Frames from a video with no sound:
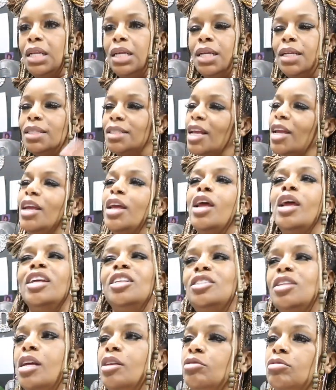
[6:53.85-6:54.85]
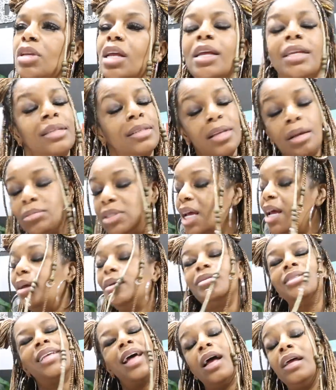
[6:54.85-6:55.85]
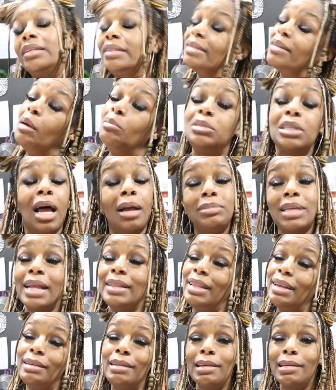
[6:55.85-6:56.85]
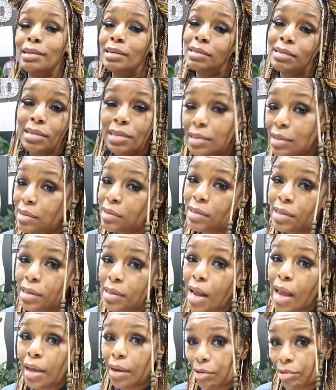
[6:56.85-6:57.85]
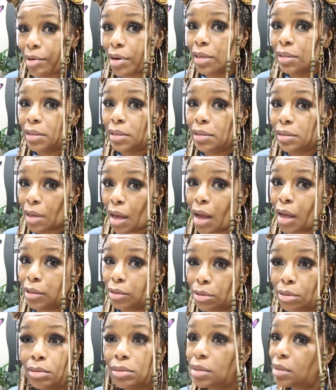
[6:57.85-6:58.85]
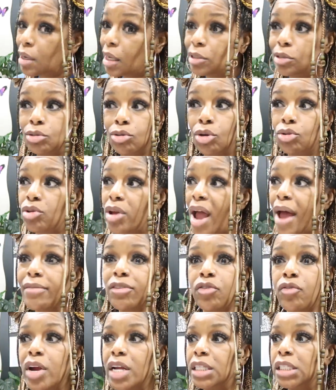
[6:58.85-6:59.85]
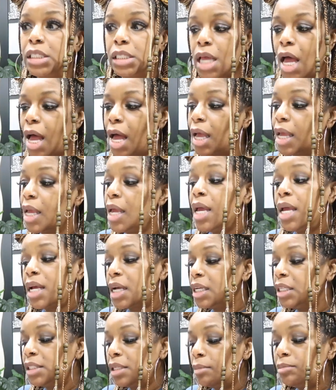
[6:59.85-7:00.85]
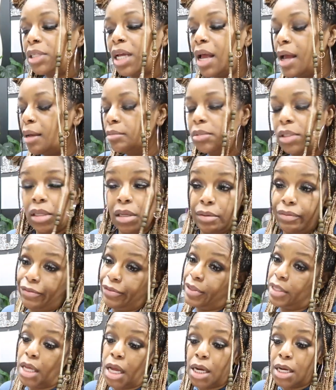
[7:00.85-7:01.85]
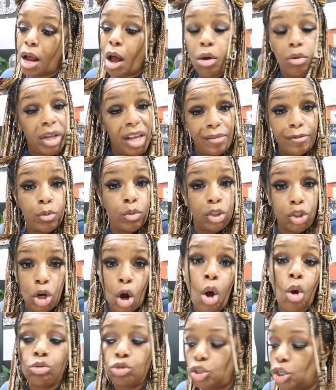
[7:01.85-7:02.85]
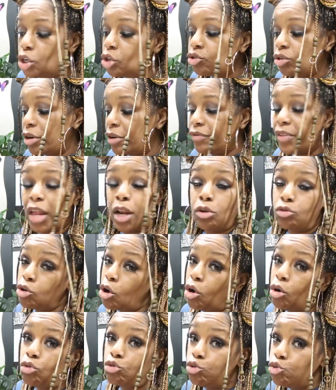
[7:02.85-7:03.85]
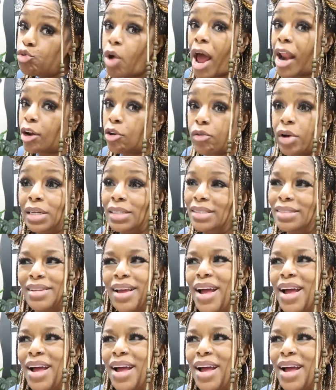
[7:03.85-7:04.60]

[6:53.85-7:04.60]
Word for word: it is. So sometimes, sometimes I think kids need to see that crazy side too to let you know you have a crazy side. Because sometimes if they don't, even with your own children, if they don't know you got a crazy